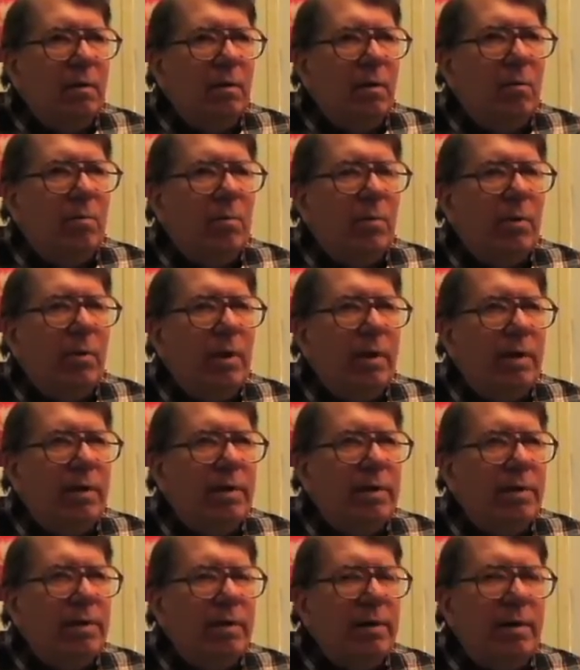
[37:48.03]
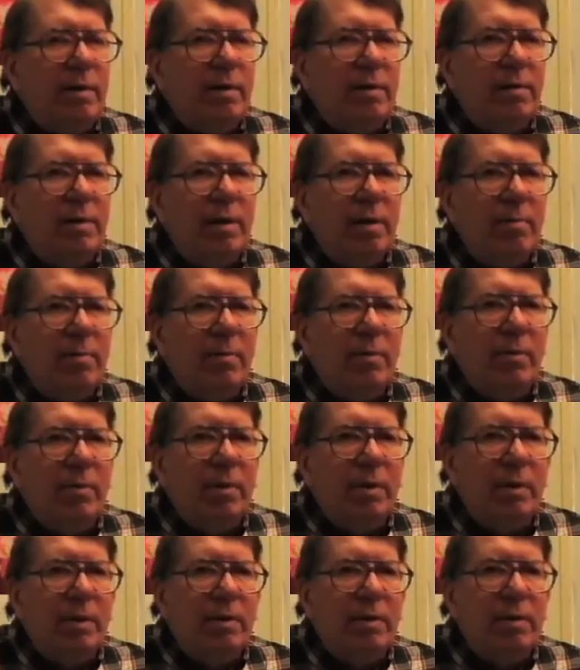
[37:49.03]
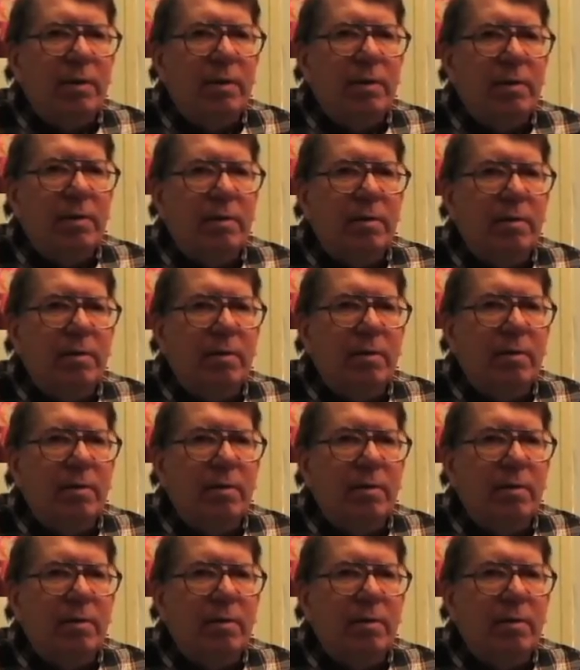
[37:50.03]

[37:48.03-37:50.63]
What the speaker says: Oh, Barandis, I think. Sam Barandis